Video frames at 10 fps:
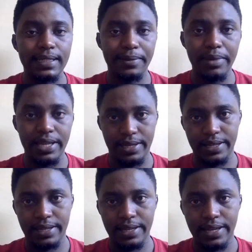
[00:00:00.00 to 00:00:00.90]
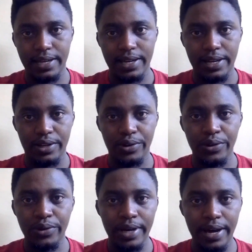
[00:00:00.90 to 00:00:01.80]
TB? Do
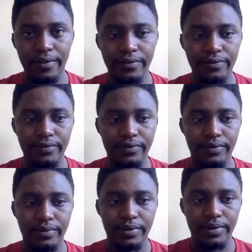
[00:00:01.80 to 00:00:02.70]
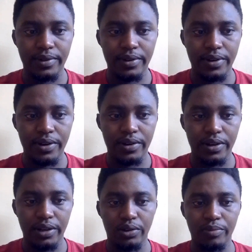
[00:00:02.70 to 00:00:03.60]
you have
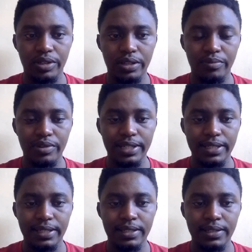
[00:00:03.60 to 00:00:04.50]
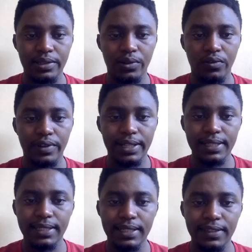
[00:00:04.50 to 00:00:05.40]
a communicable disease of
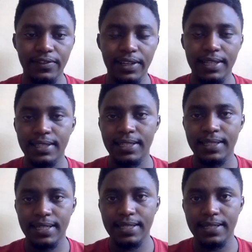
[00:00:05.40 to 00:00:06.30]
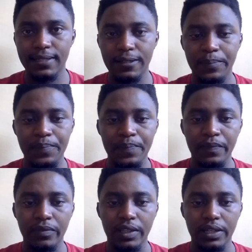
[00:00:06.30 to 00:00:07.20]
health significance such as
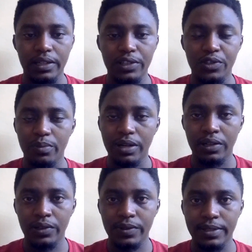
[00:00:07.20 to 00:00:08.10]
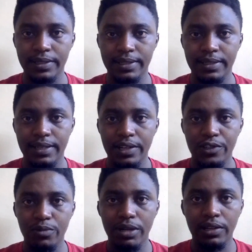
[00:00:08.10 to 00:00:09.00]
tuberculosis?
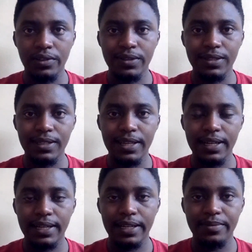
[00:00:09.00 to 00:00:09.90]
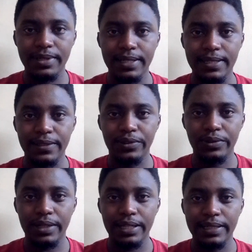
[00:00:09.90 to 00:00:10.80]
Tuberculosis here comes as
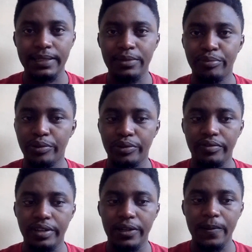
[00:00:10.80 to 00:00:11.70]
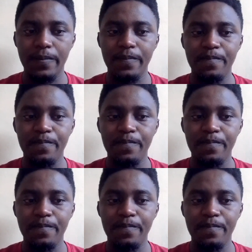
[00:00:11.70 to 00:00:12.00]
an example of